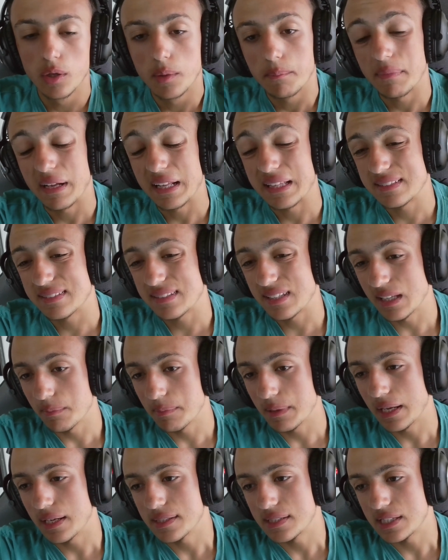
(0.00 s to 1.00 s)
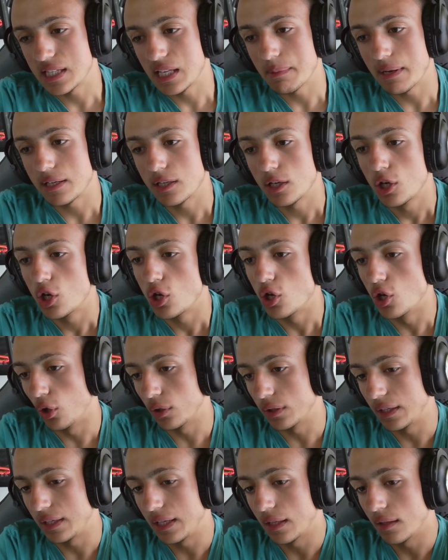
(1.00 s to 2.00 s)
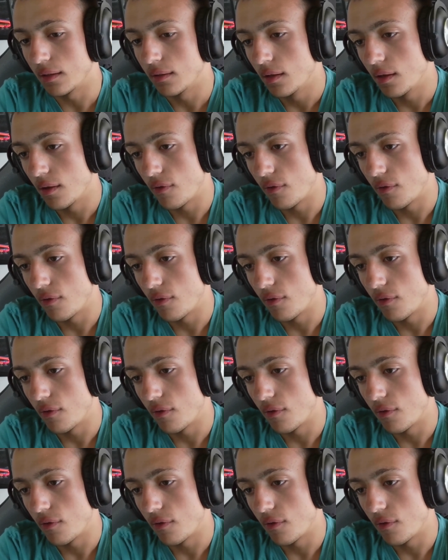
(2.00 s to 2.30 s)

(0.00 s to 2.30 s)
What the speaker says: but still behind his teammate, not ideal.